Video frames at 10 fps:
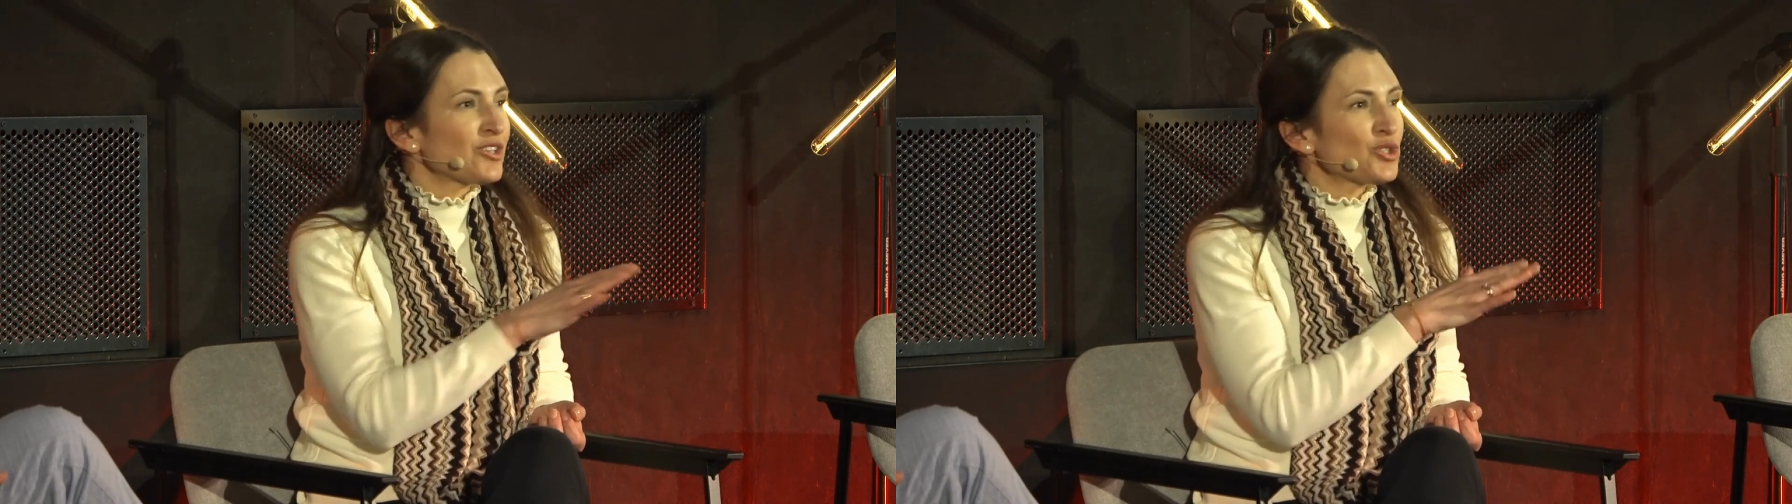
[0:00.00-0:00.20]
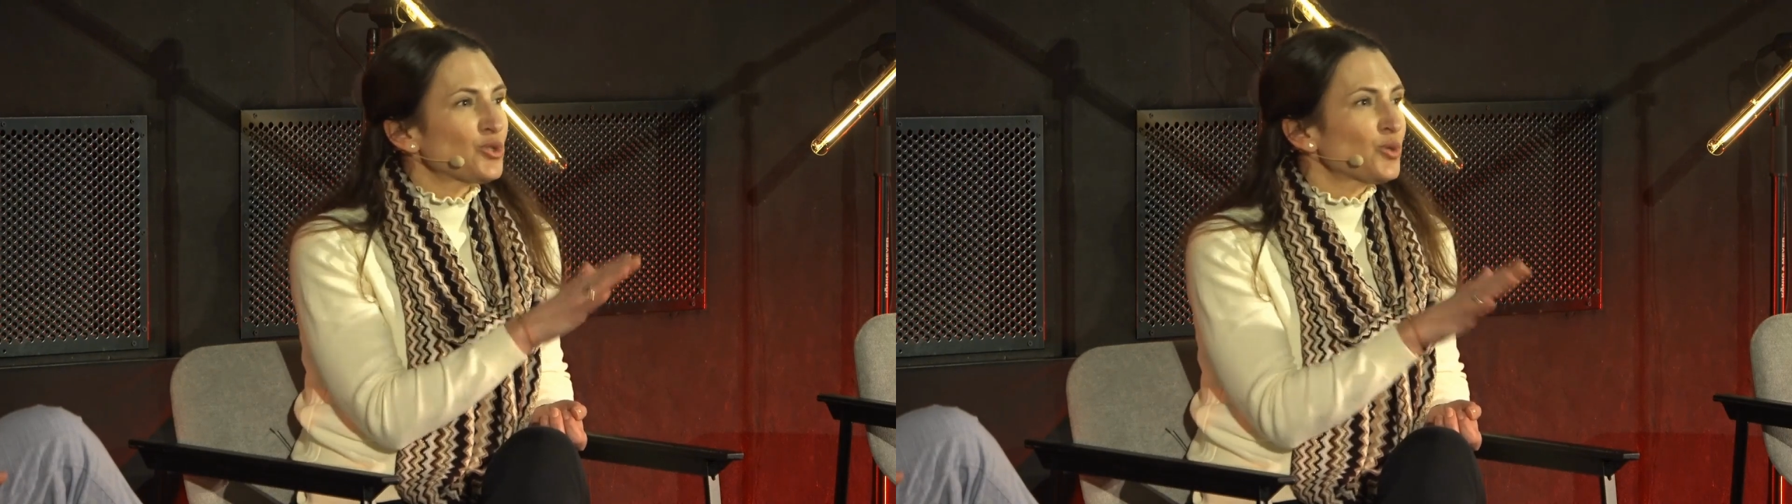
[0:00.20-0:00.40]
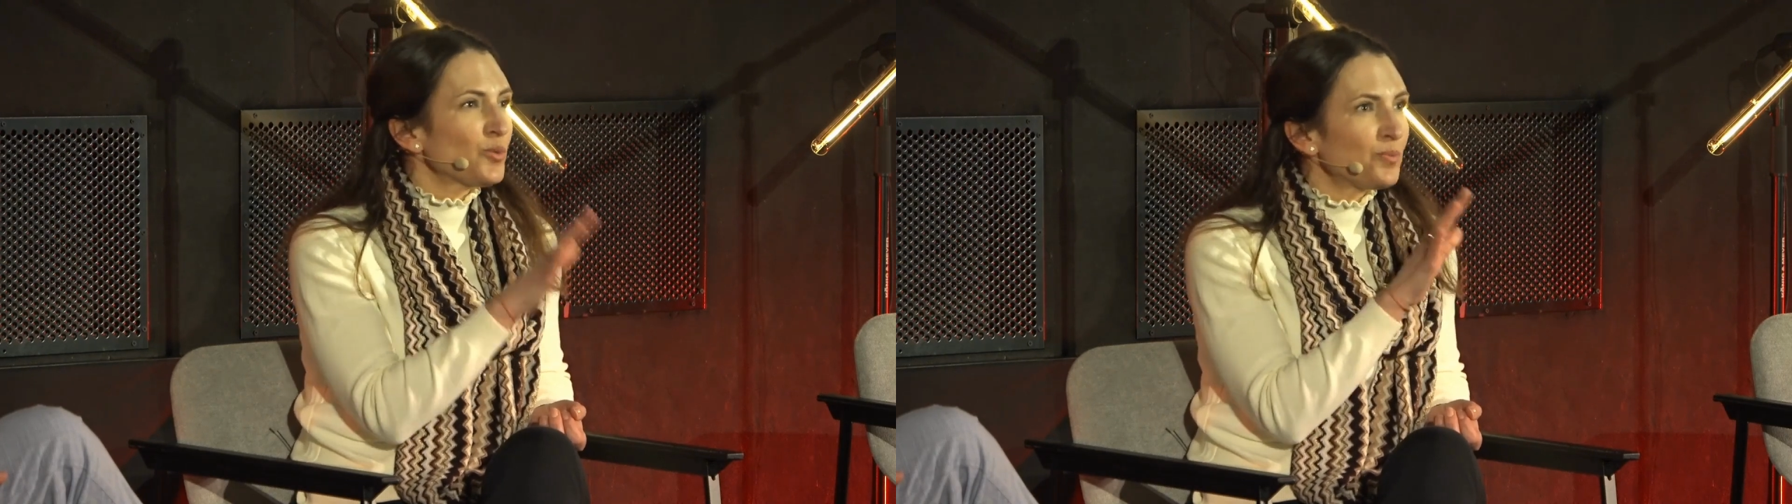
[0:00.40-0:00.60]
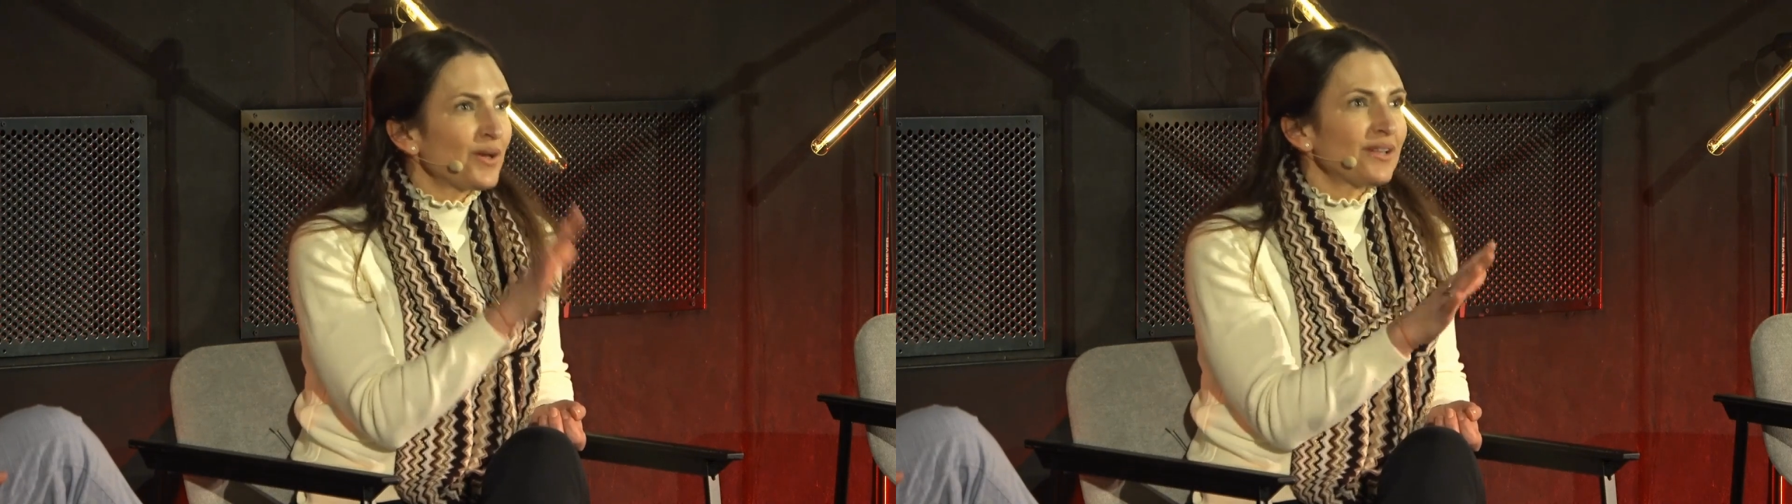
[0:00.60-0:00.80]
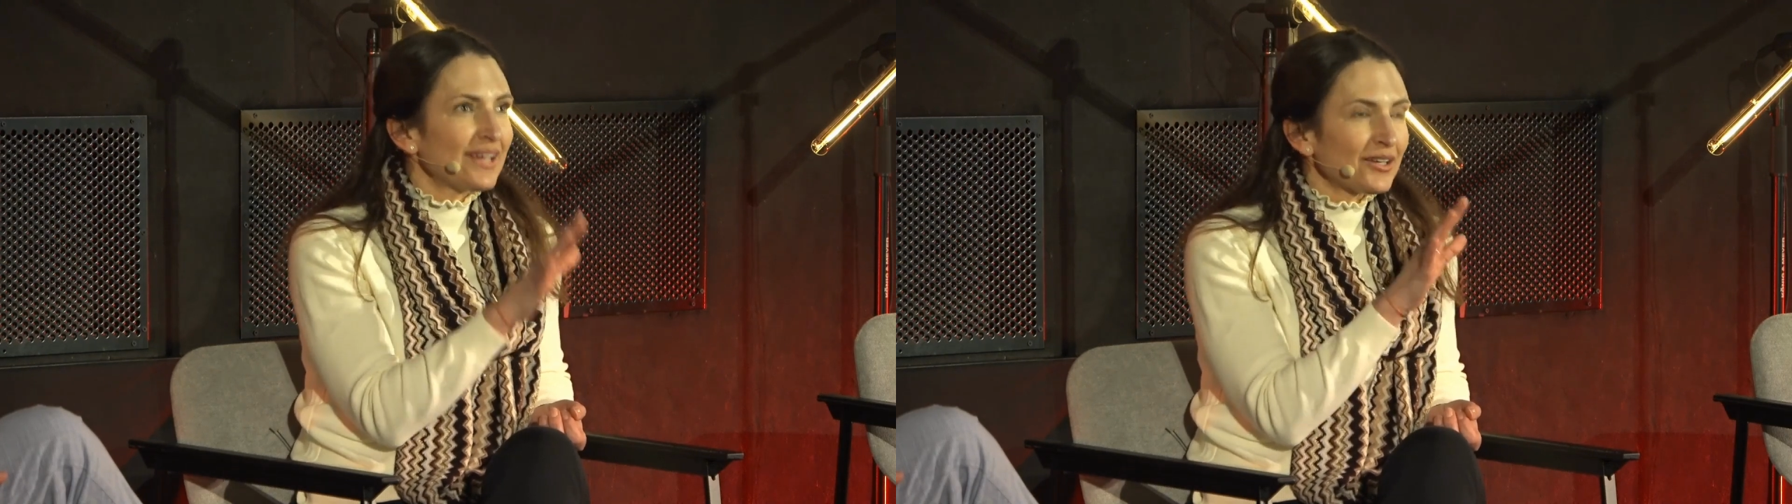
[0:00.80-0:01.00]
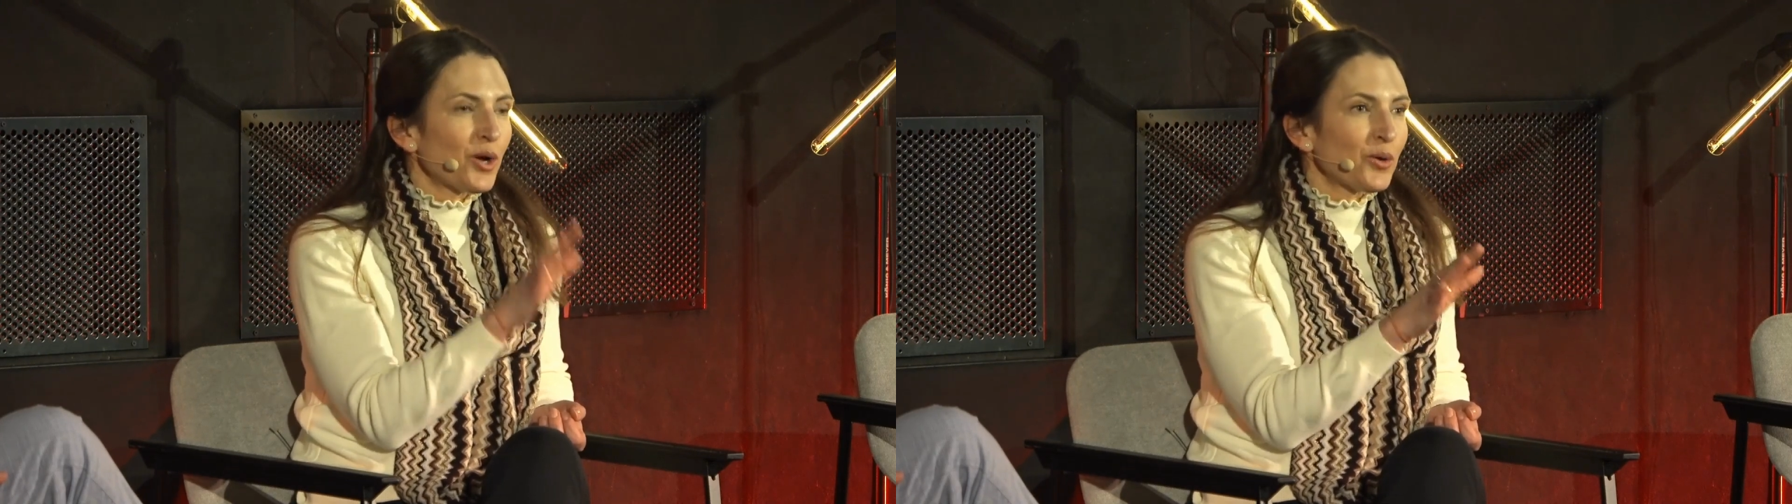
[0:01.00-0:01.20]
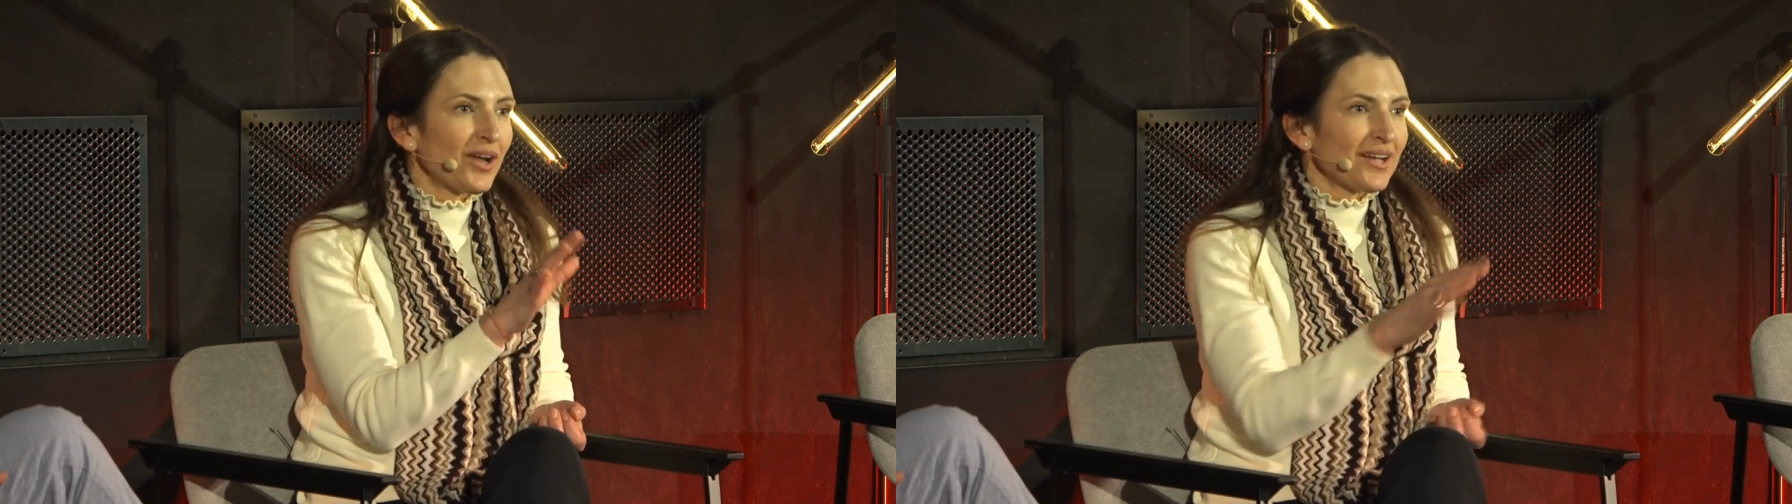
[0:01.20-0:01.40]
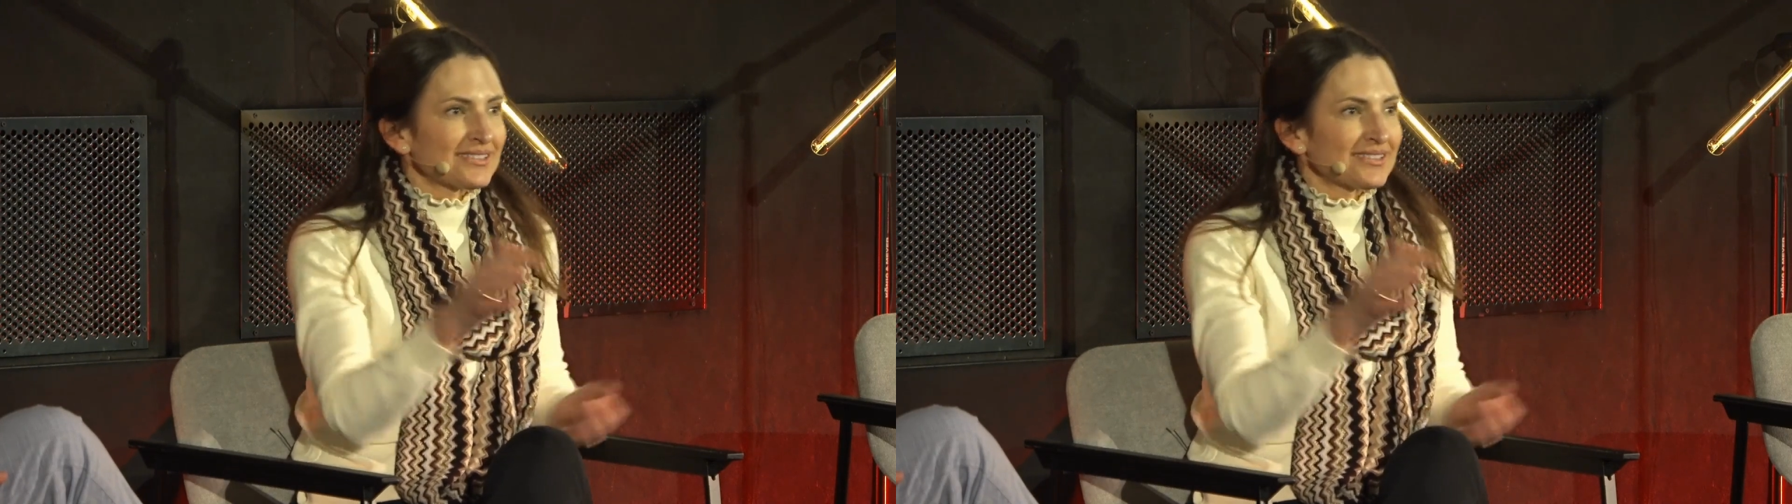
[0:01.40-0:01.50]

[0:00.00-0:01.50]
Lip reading: 2 billion code lines.